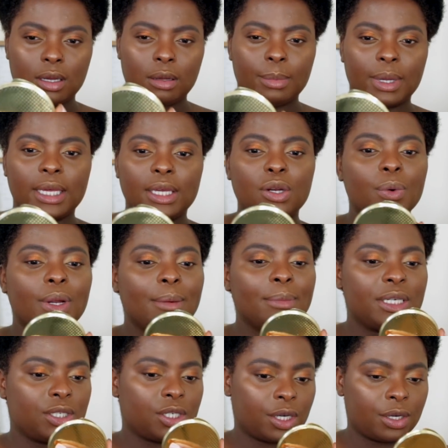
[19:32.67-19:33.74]
But you know what I'm
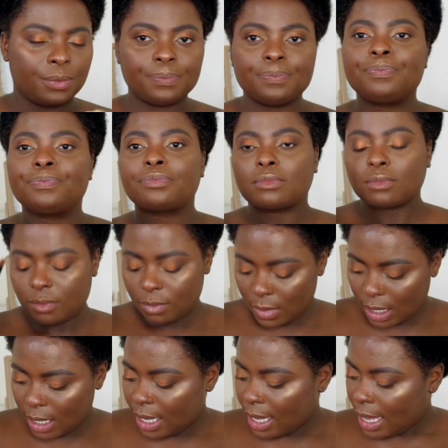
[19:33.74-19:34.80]
going to do?
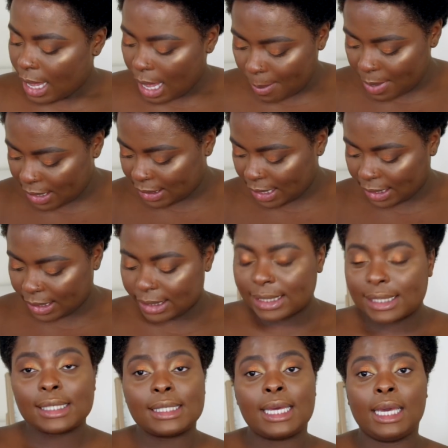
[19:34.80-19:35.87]
I'm going to take the
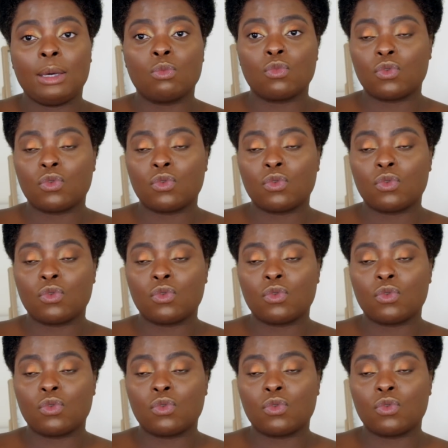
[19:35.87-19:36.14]
same